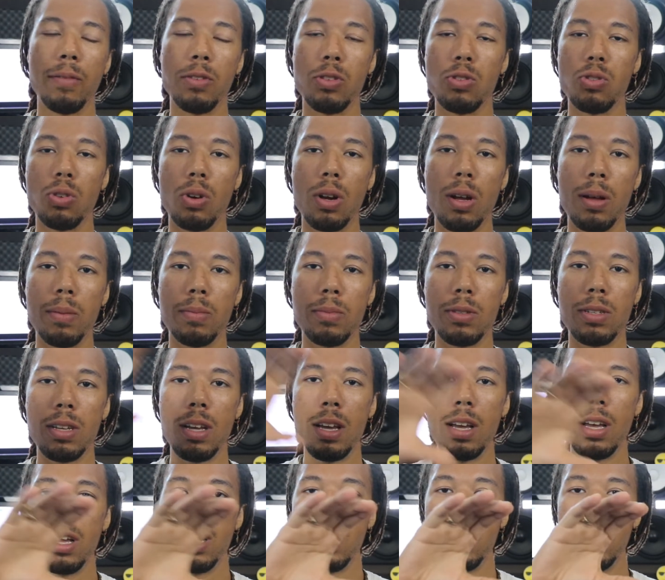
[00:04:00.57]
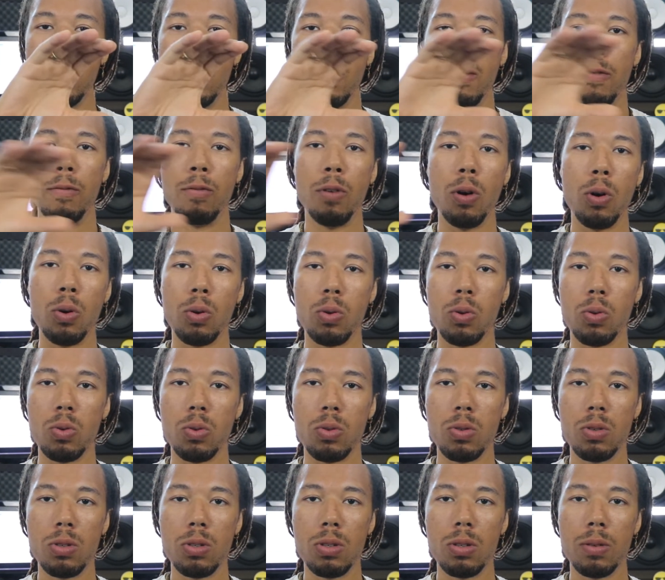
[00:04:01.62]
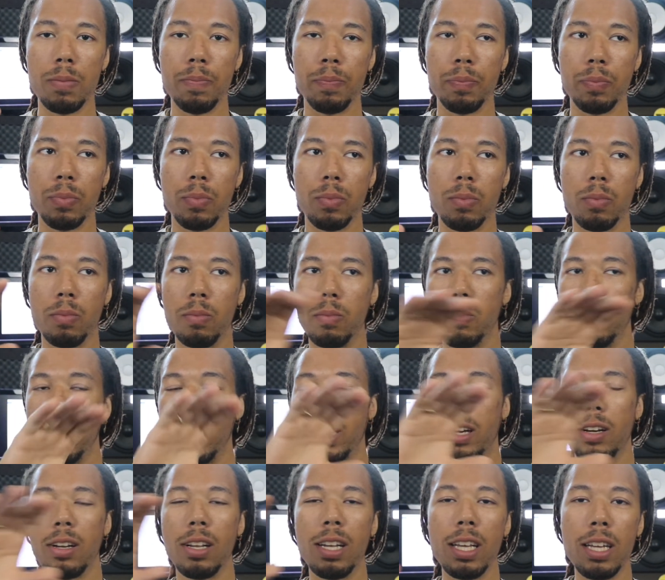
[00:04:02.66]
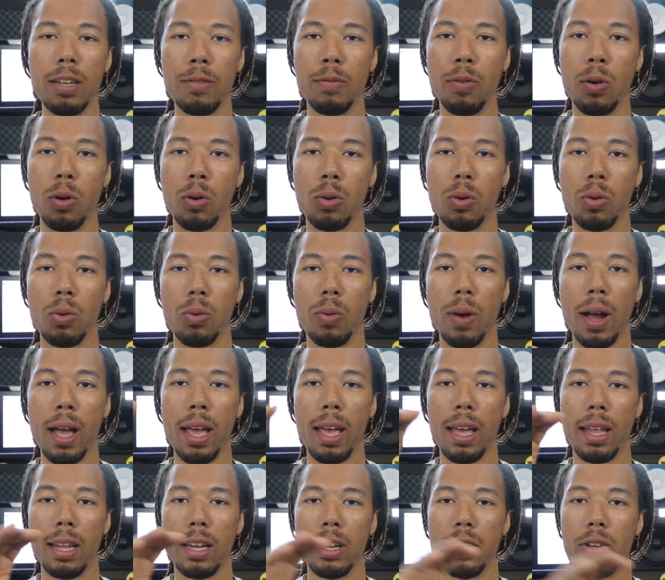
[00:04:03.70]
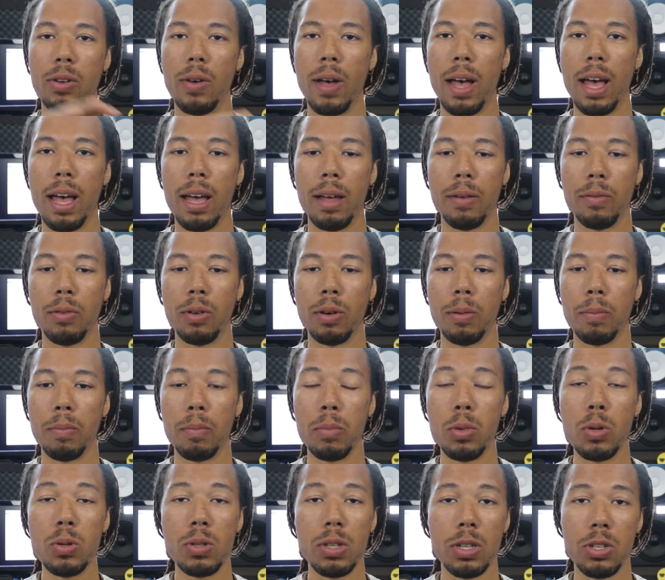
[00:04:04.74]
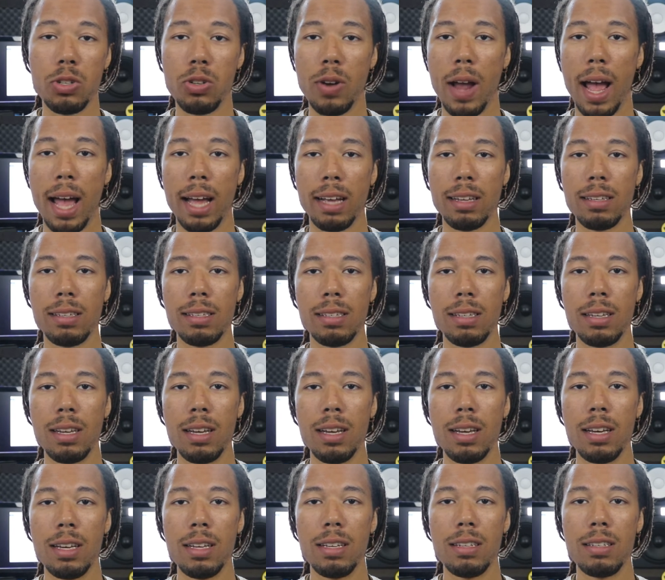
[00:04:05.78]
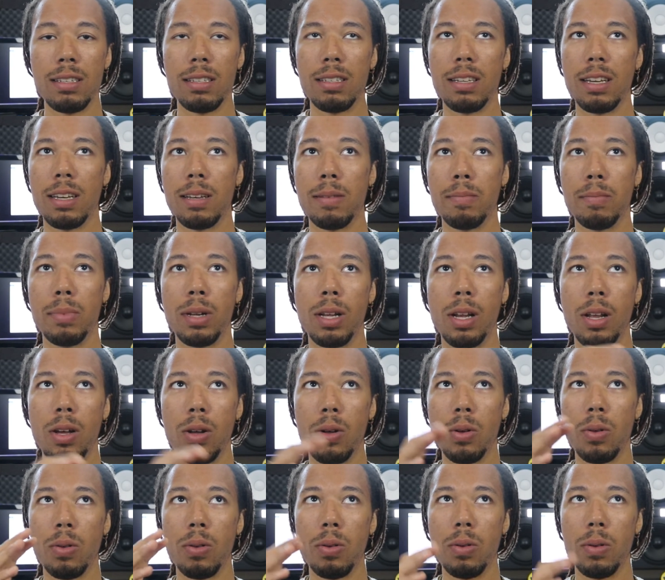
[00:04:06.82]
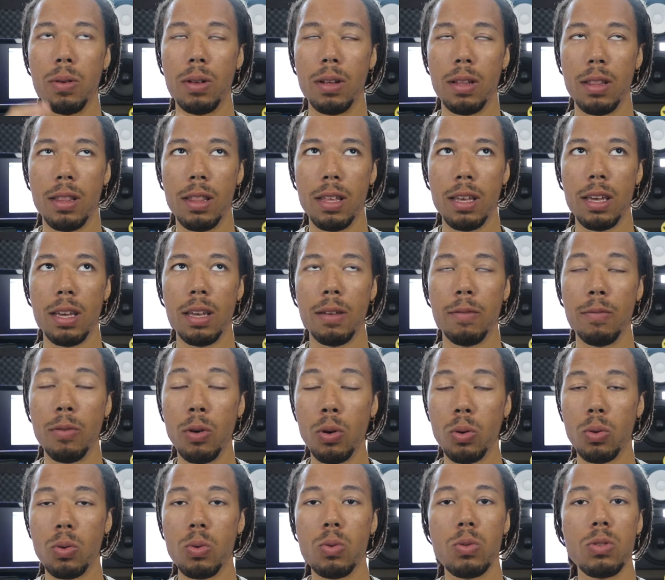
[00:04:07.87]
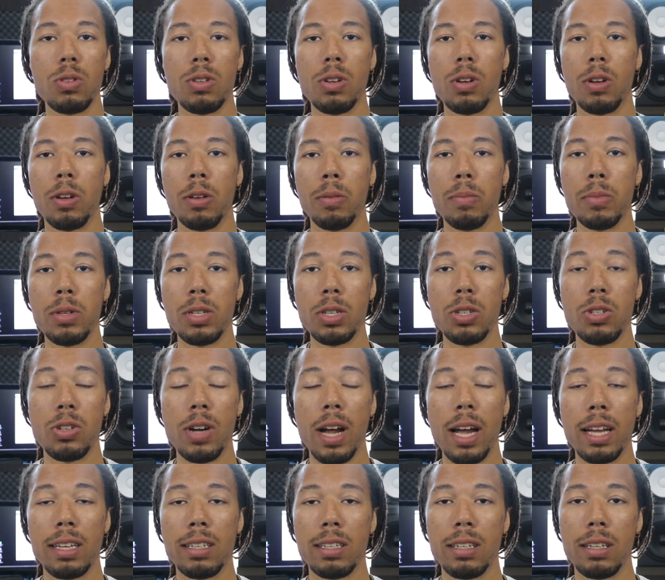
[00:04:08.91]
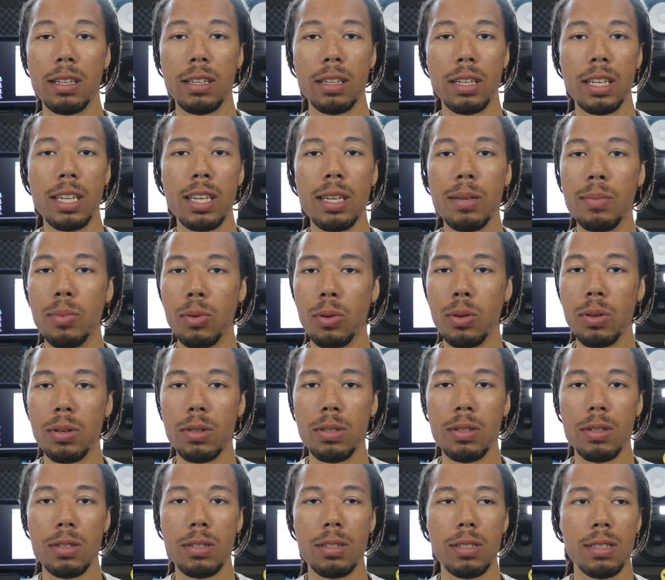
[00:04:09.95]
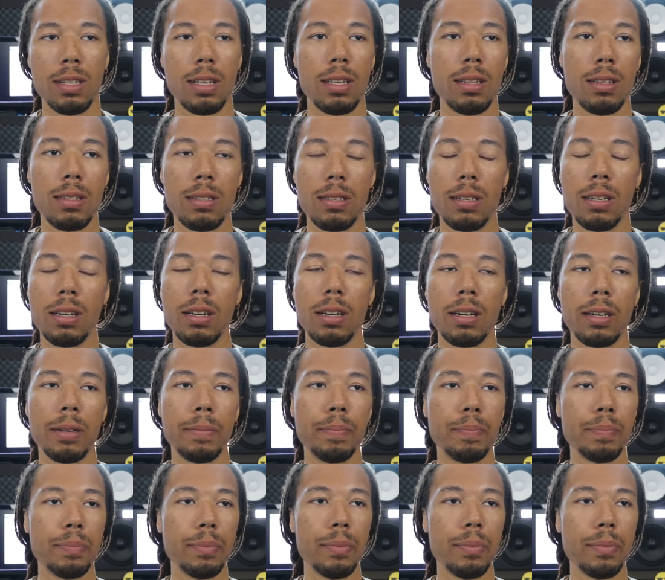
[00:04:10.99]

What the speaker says: your drums, vocals, like your lead vocal, right? And then you'll have your music tracks sitting below the vocals. Your music tracks are your keyboards, your synths, your